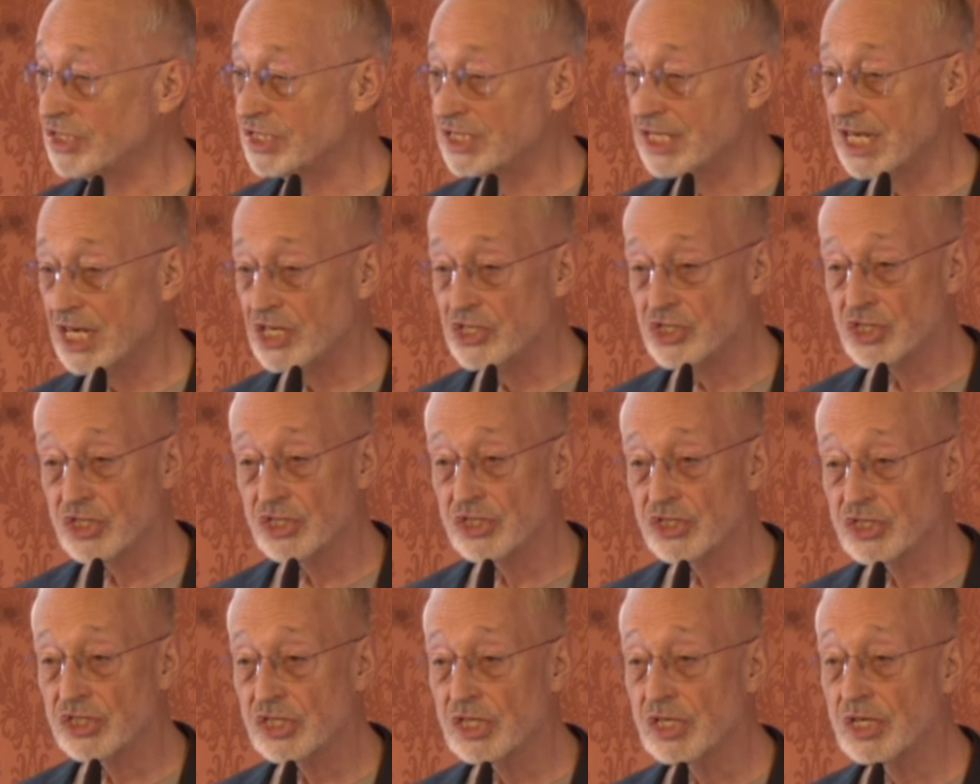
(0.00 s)

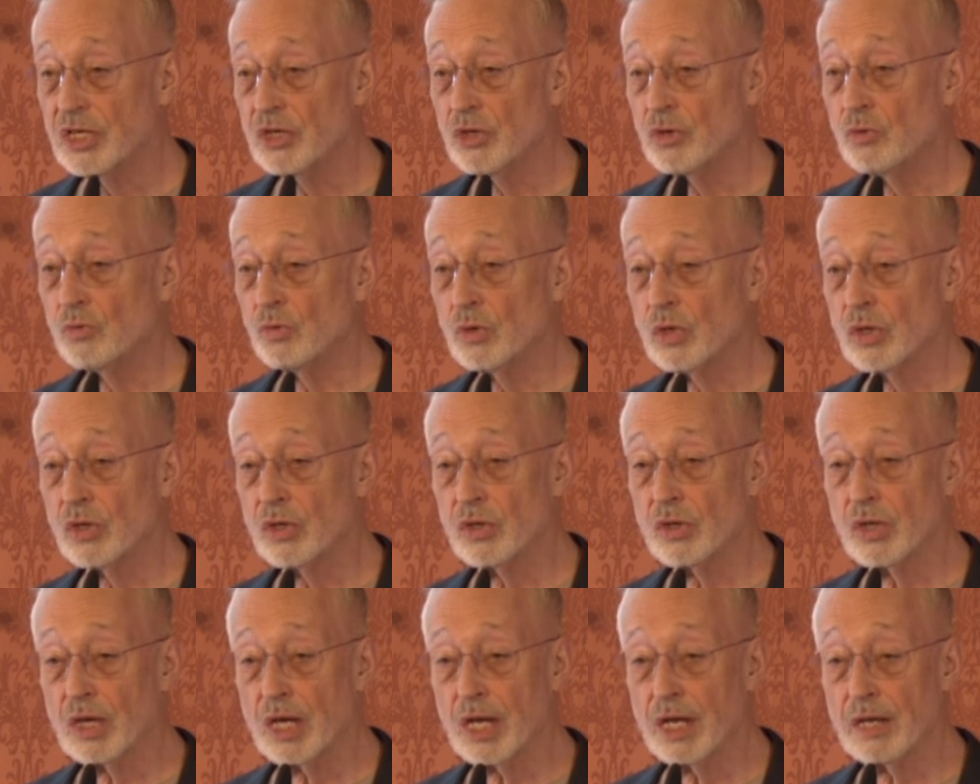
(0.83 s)
stations
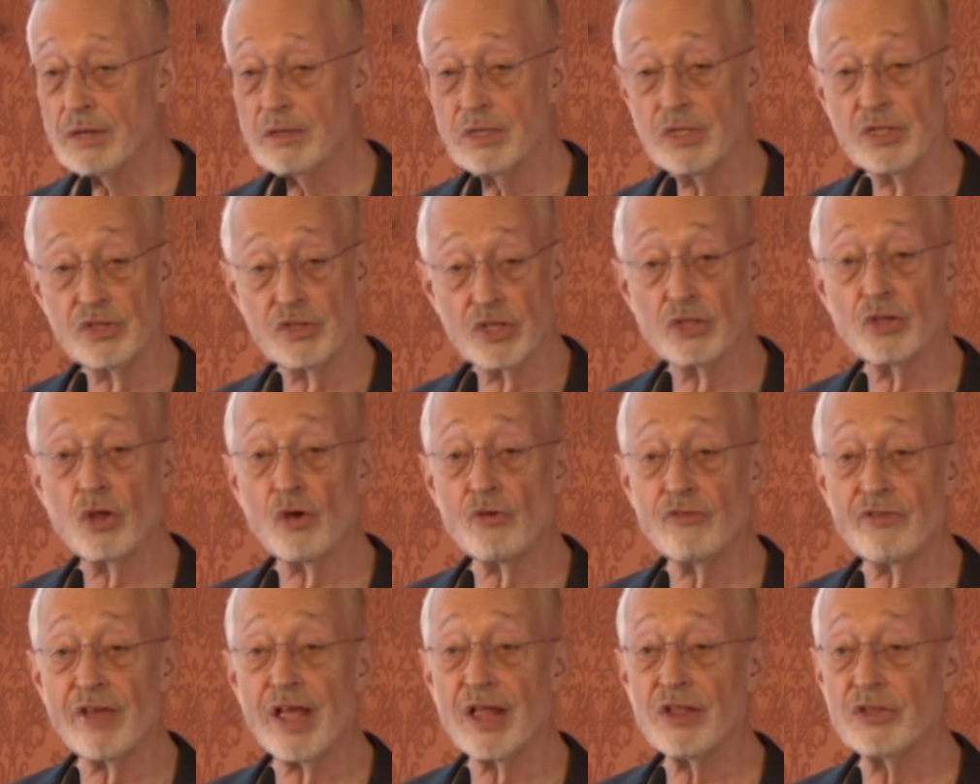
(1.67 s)
were, the
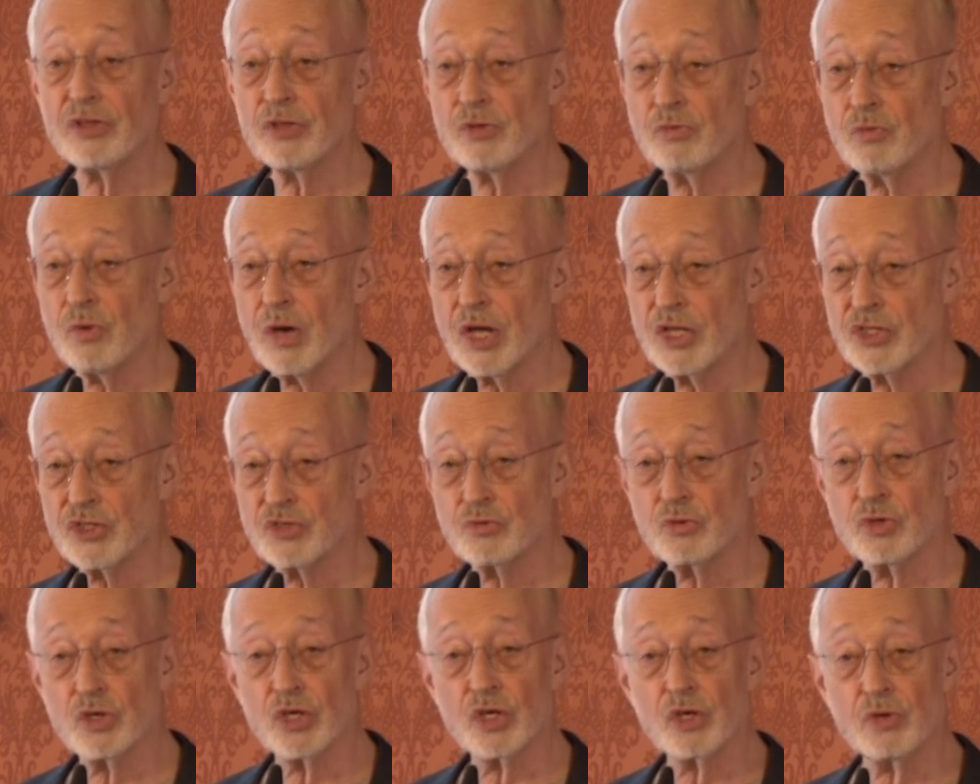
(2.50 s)
low value ones
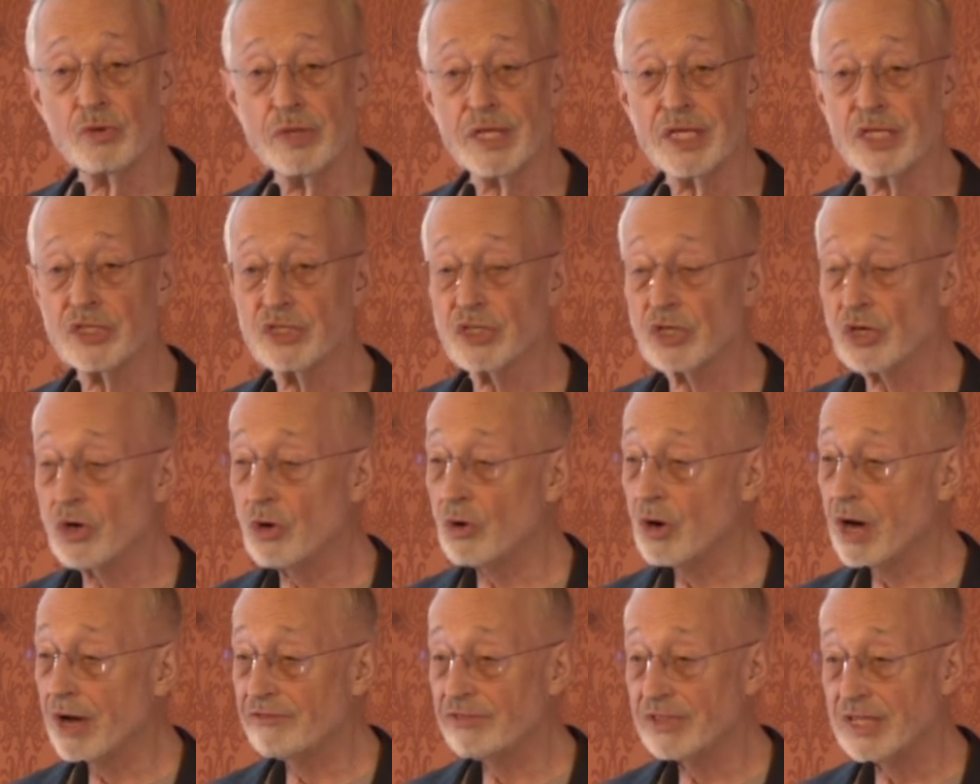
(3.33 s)
were agreeing to
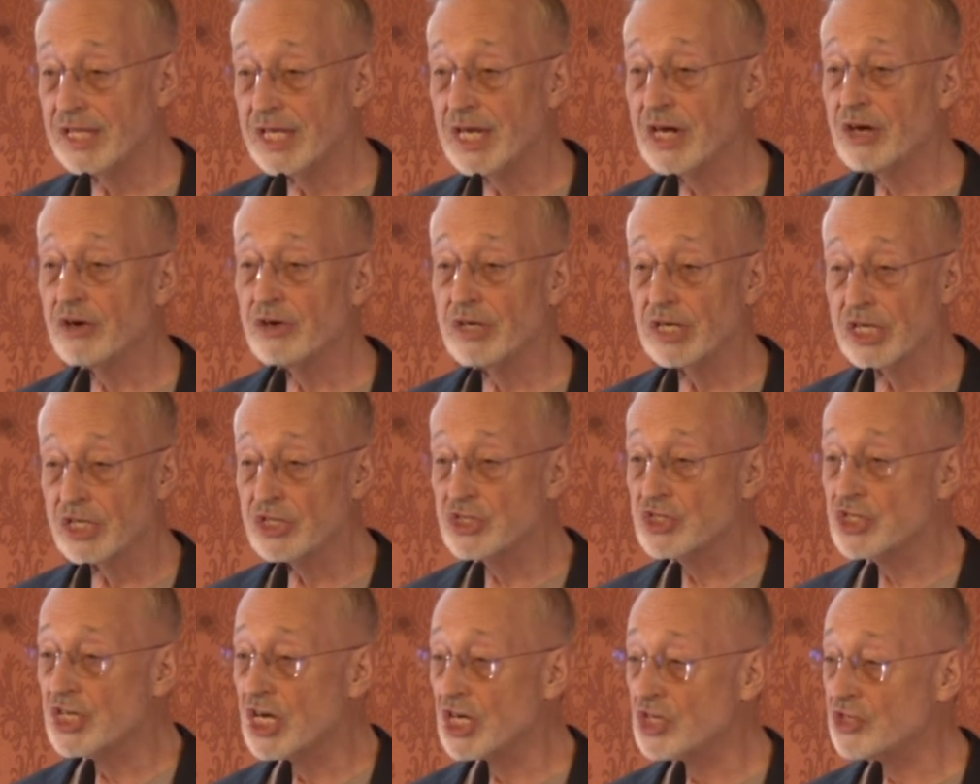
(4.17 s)
go off the air in
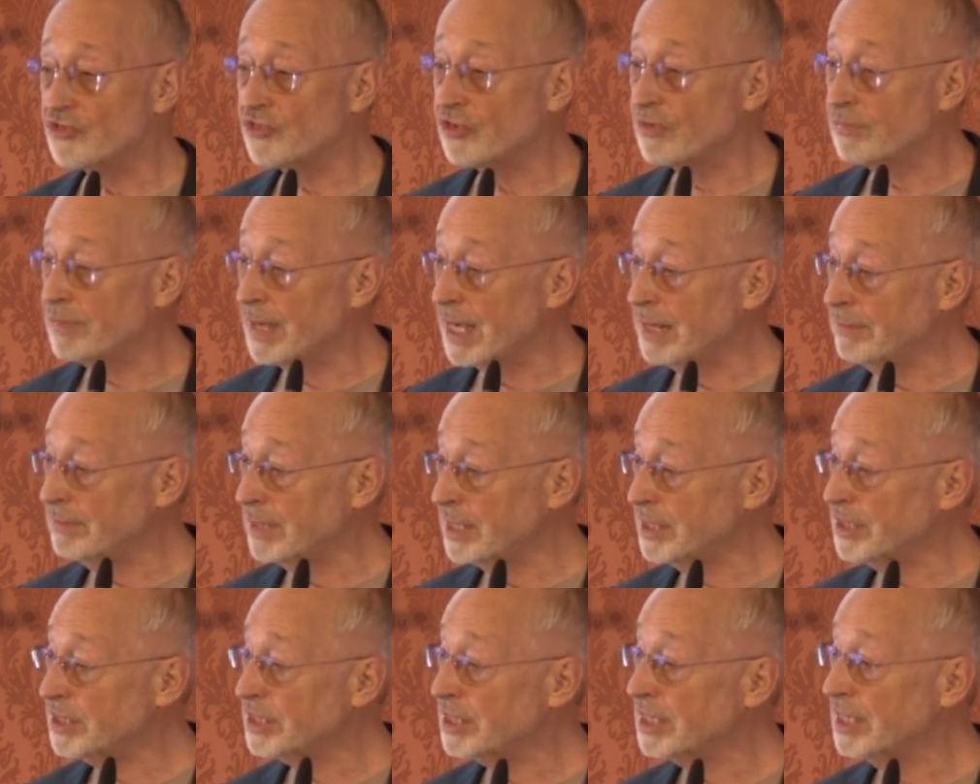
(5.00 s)
exchange for
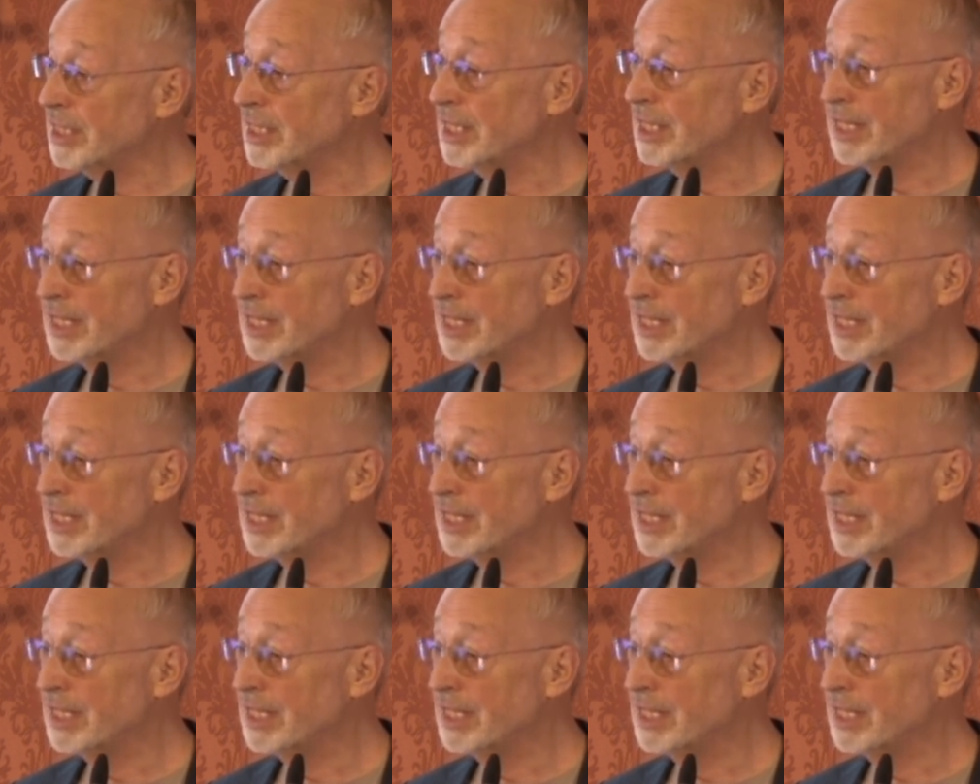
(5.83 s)
payments.